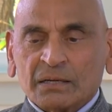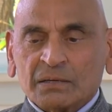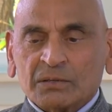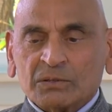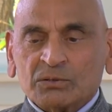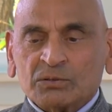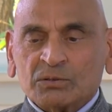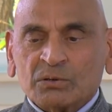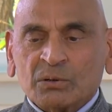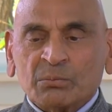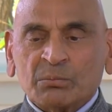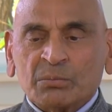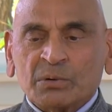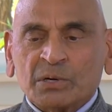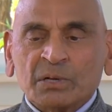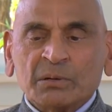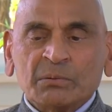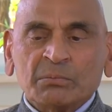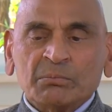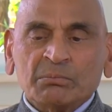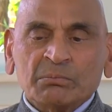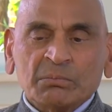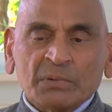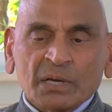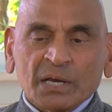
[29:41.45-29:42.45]

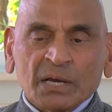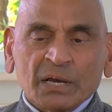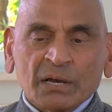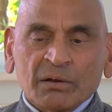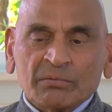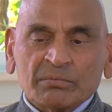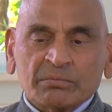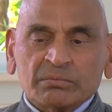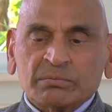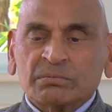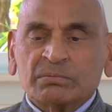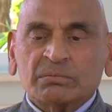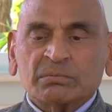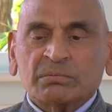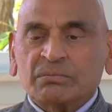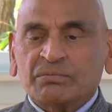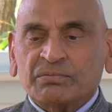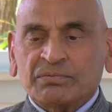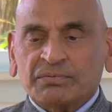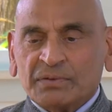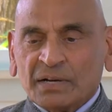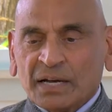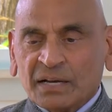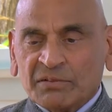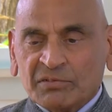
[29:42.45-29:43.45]
Somebody may have
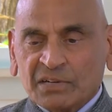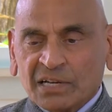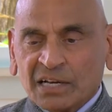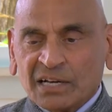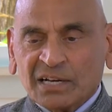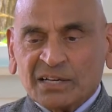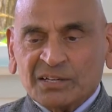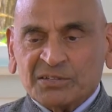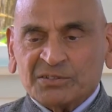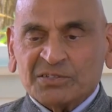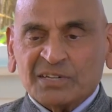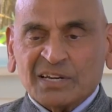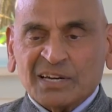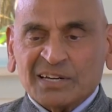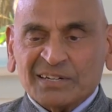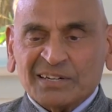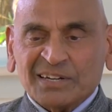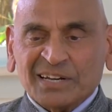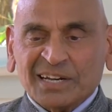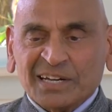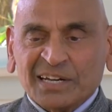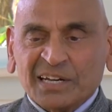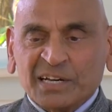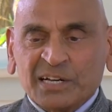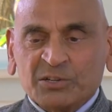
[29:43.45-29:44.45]
5 decades, 10
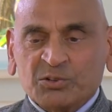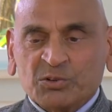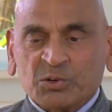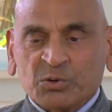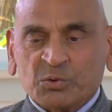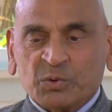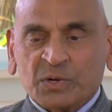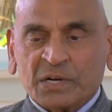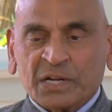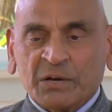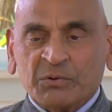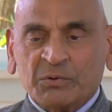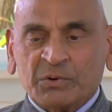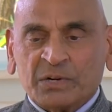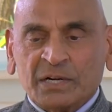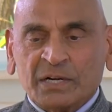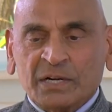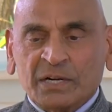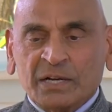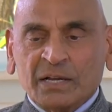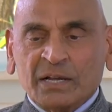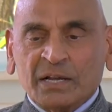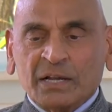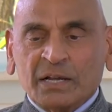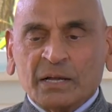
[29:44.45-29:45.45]
decades or whatever,
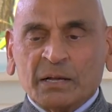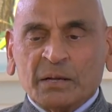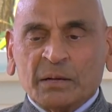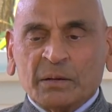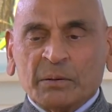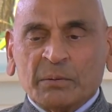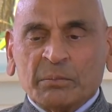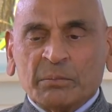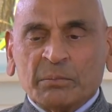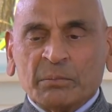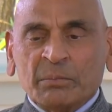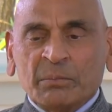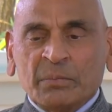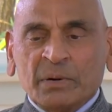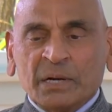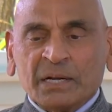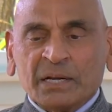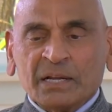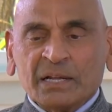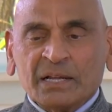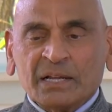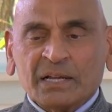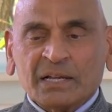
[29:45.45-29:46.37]
but